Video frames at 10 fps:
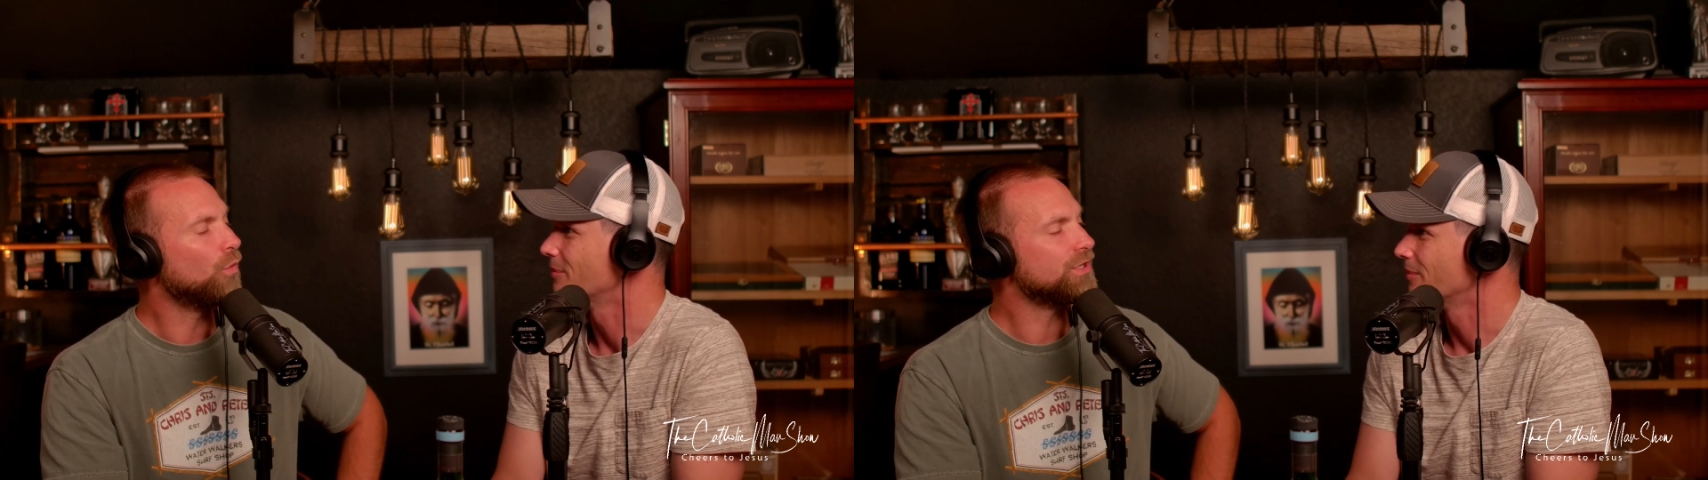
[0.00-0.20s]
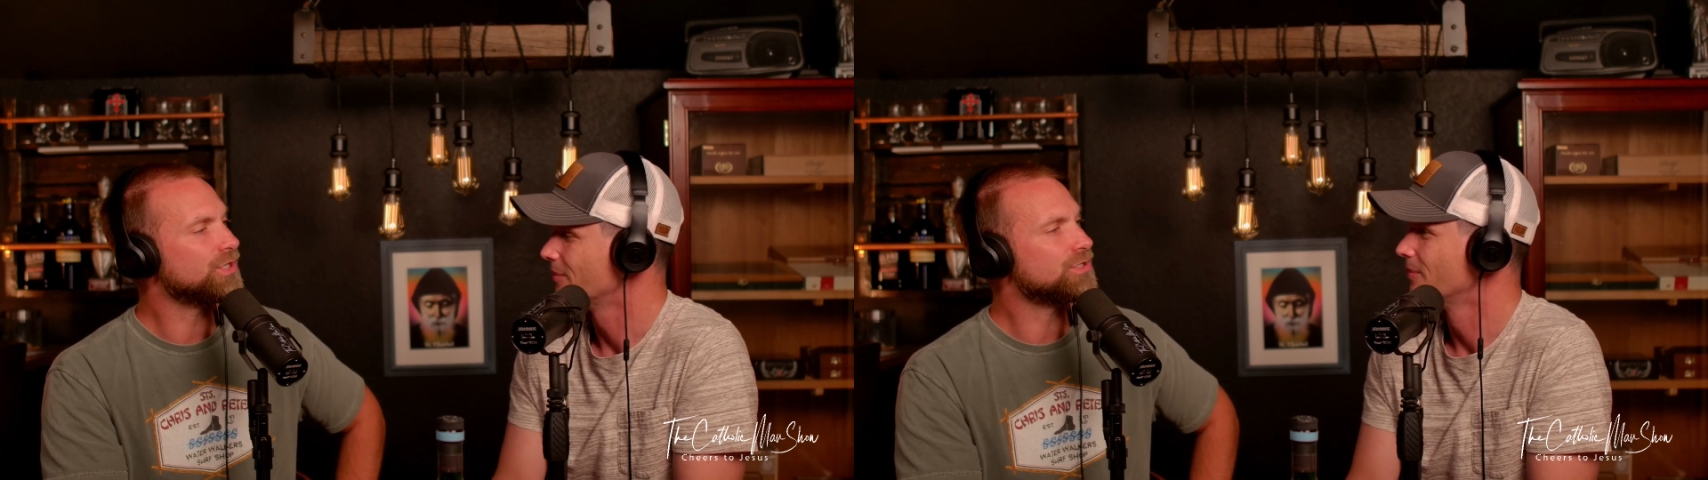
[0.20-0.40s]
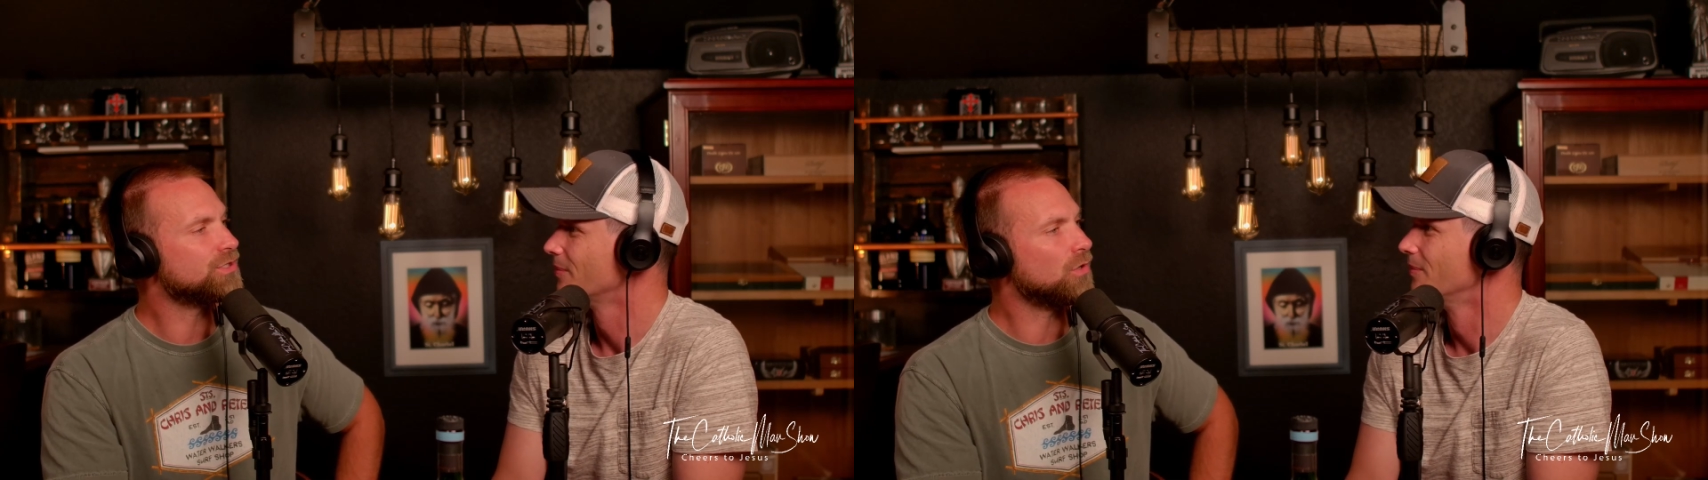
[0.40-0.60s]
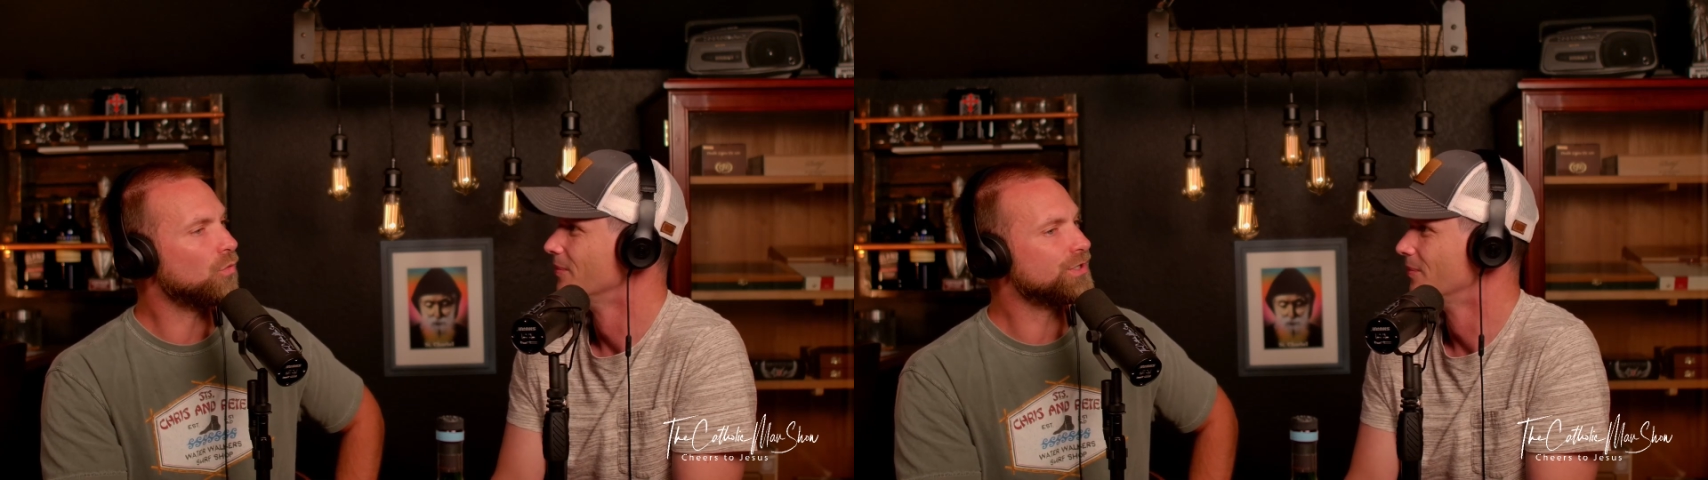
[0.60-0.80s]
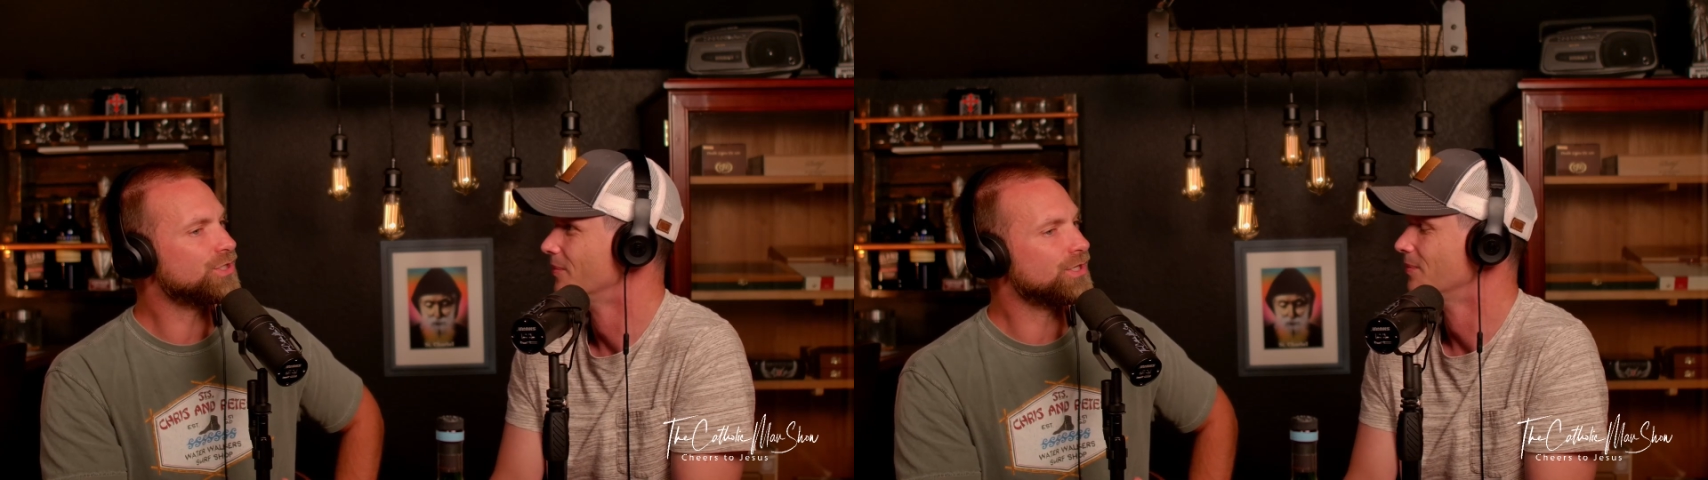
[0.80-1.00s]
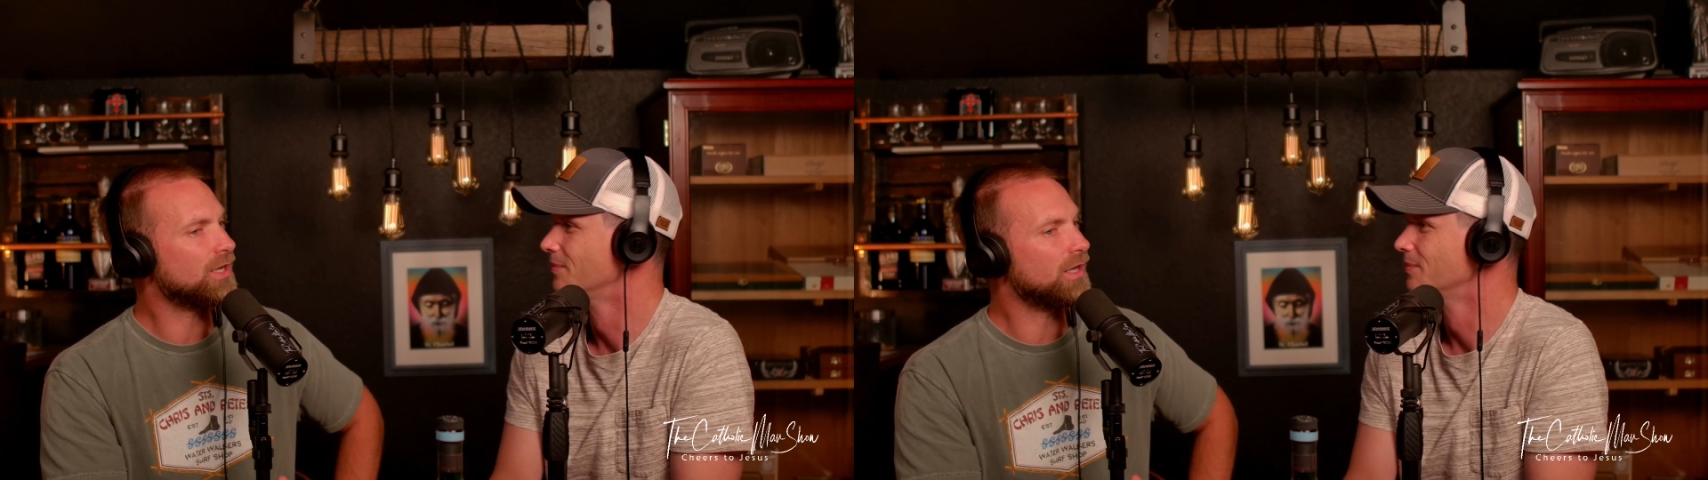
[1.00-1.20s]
which is which